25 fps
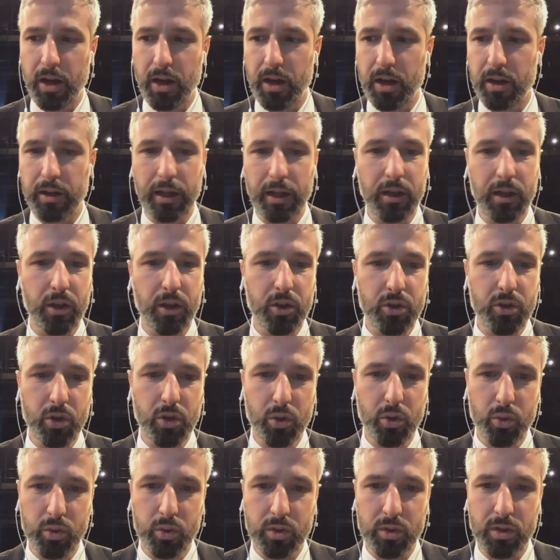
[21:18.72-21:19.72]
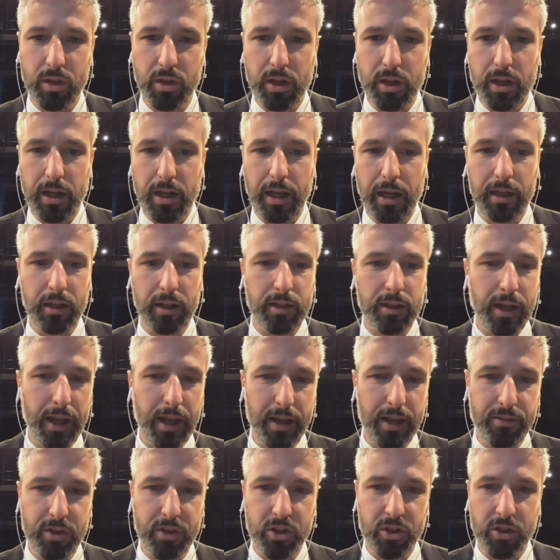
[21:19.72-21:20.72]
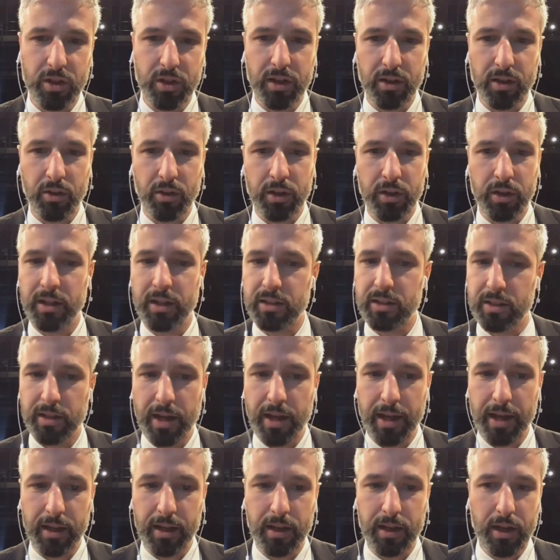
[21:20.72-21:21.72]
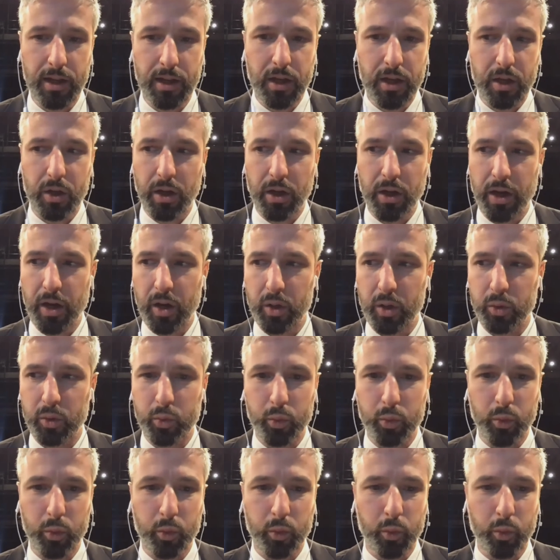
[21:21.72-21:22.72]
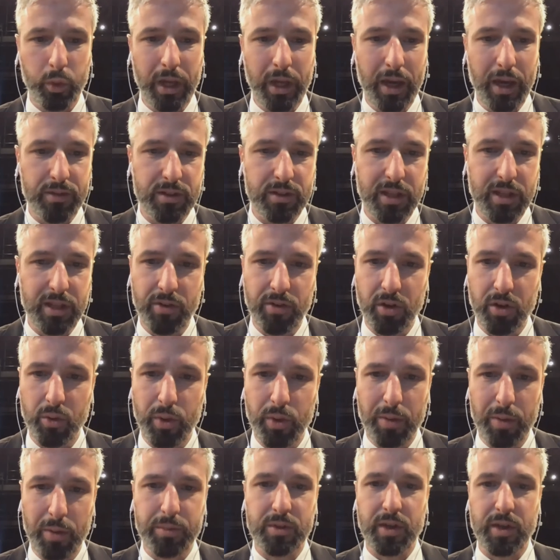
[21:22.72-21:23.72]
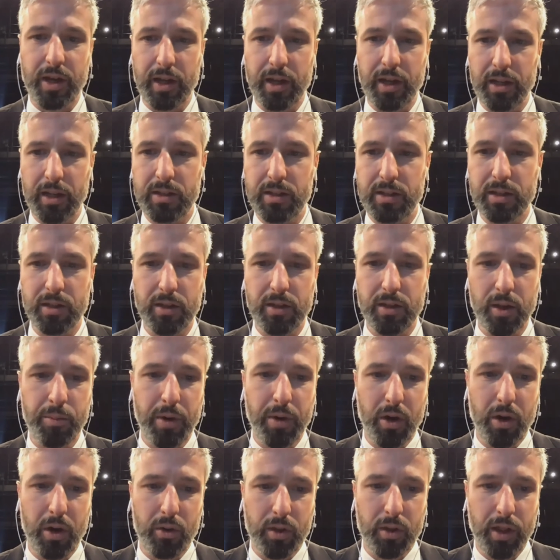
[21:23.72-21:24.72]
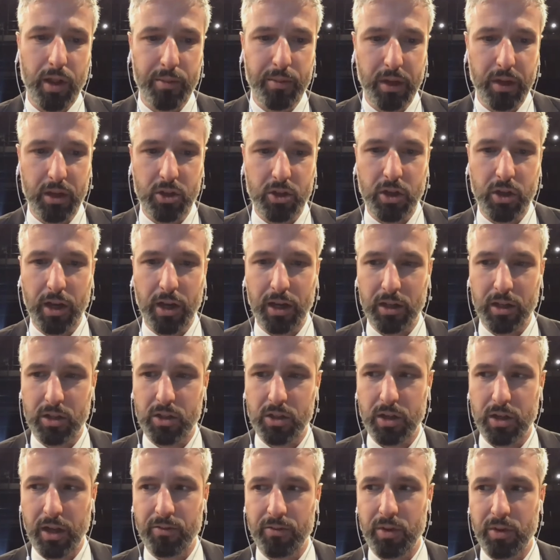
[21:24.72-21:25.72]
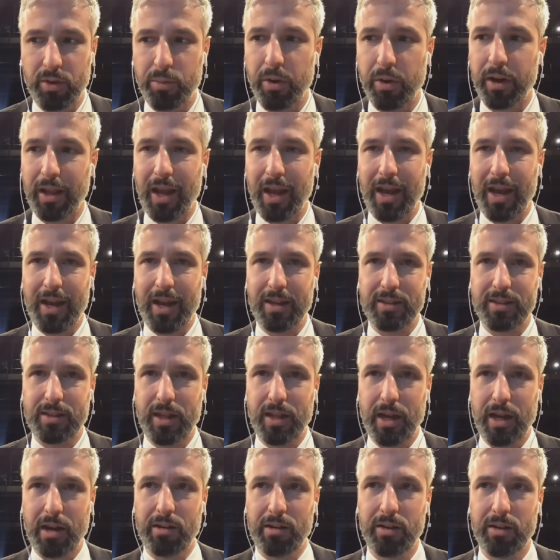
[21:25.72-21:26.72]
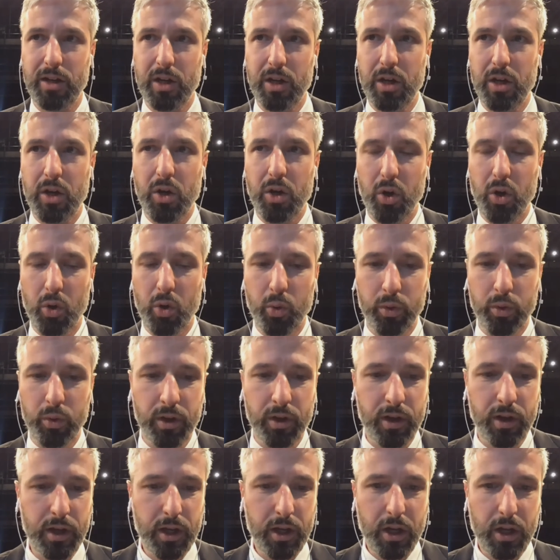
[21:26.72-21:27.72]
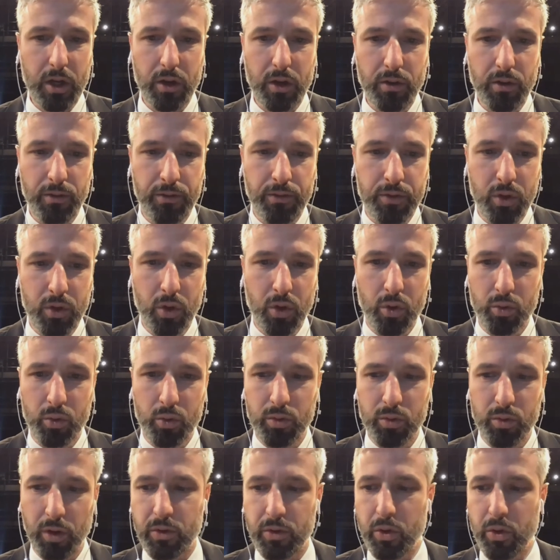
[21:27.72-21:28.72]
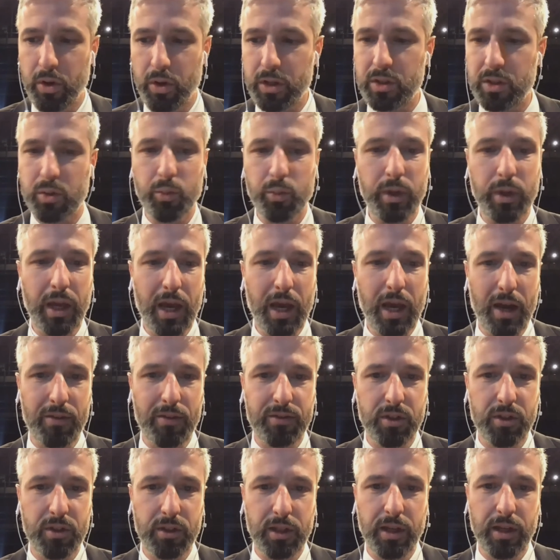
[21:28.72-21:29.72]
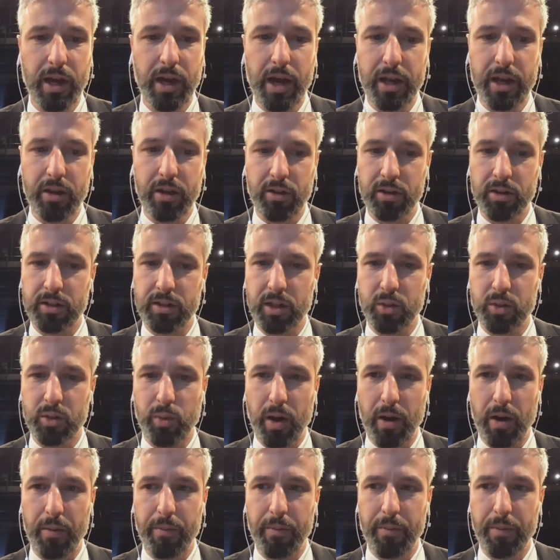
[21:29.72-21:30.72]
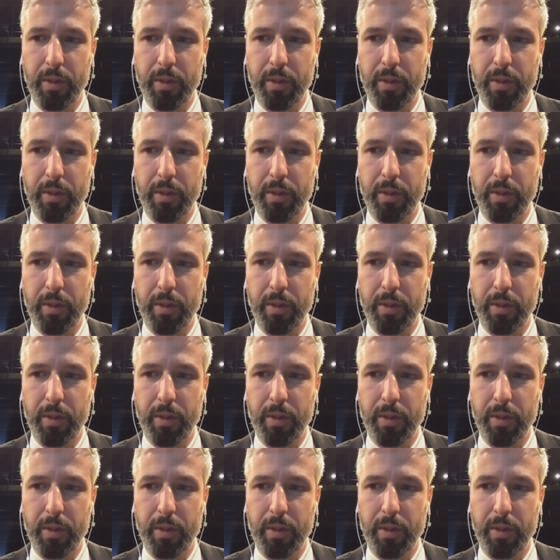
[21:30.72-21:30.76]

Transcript: In the news, in the television, on internet, we have several websites about climate change. Everybody has their own view. Of course, we have the deniers as well.